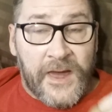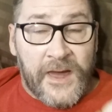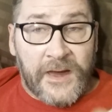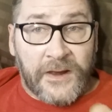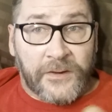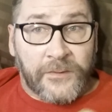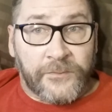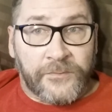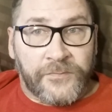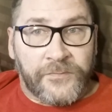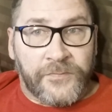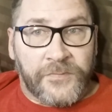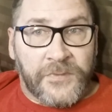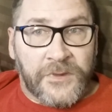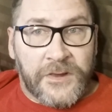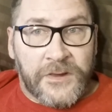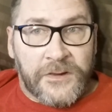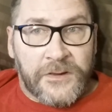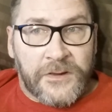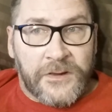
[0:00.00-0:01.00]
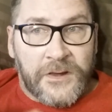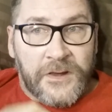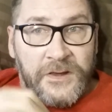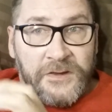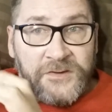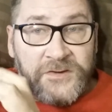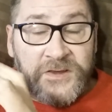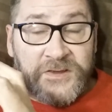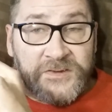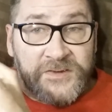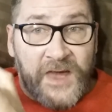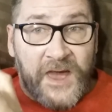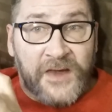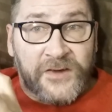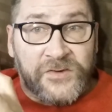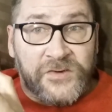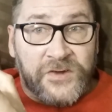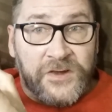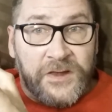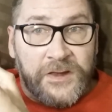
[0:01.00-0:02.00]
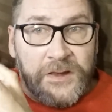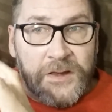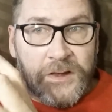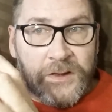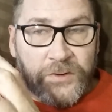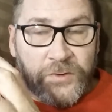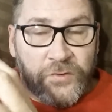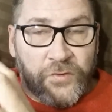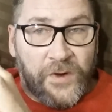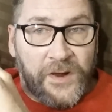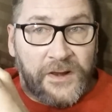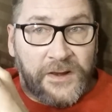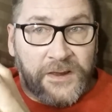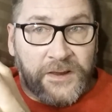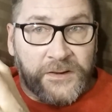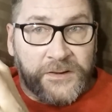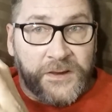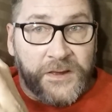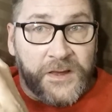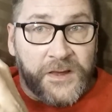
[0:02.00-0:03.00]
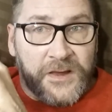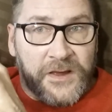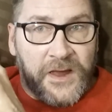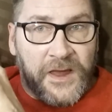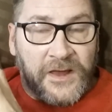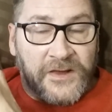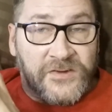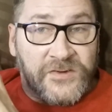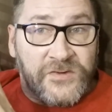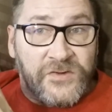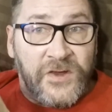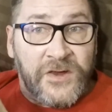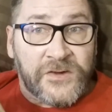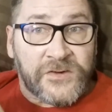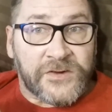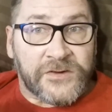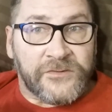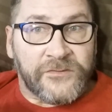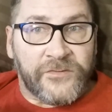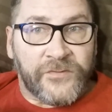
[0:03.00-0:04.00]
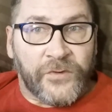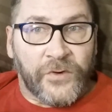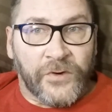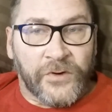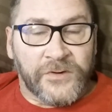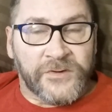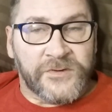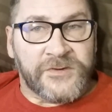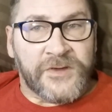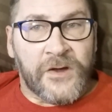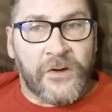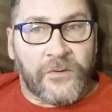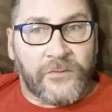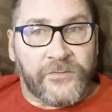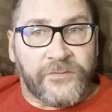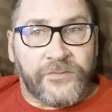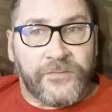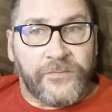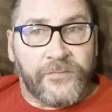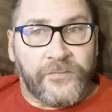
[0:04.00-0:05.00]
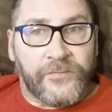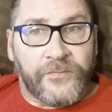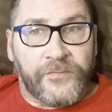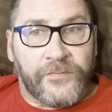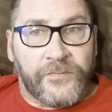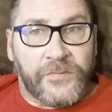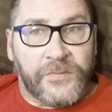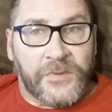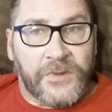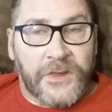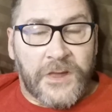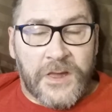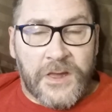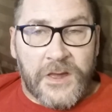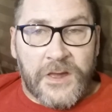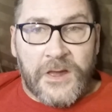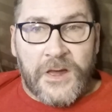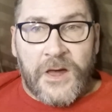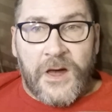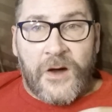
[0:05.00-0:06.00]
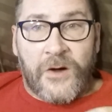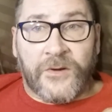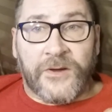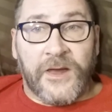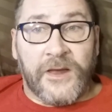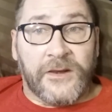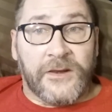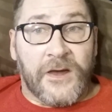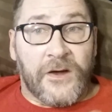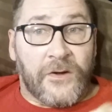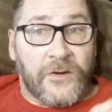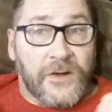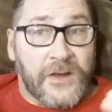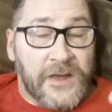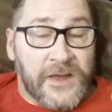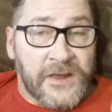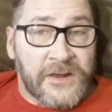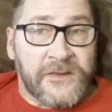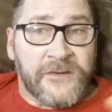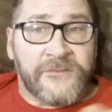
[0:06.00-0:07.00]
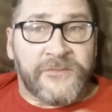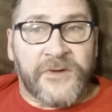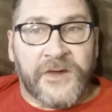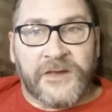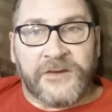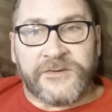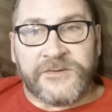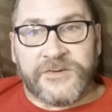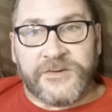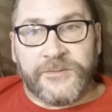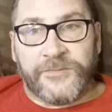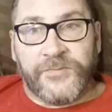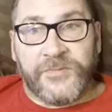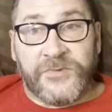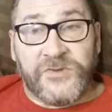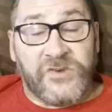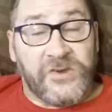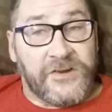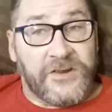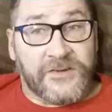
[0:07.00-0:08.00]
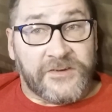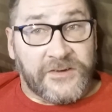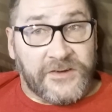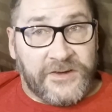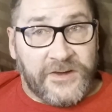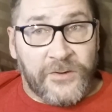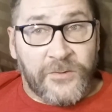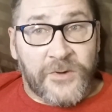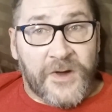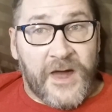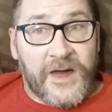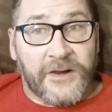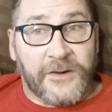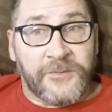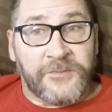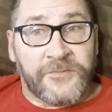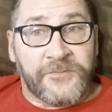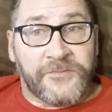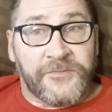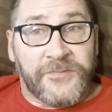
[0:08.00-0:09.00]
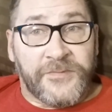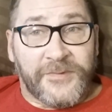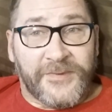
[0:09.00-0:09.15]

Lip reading: Adam, she's actually creating extinction for herself. Okay, now, in event she doesn't kill Adam,